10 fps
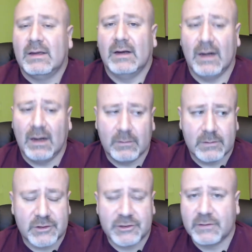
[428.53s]
While
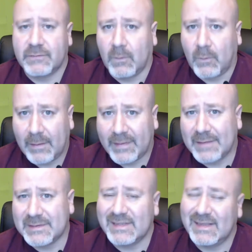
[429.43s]
searching for
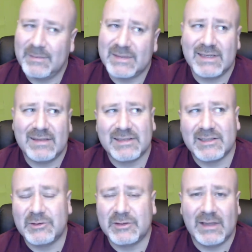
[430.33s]
webcams, I said, let me see, this thing's
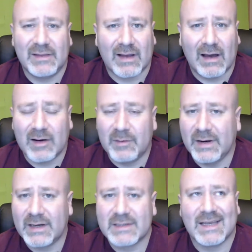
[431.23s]
usually like
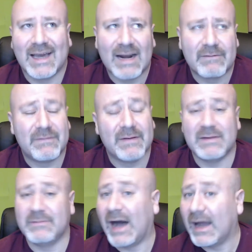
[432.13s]
$100. I got it for
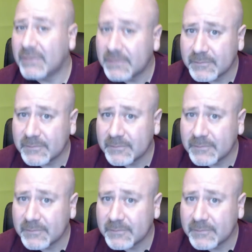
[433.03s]
55.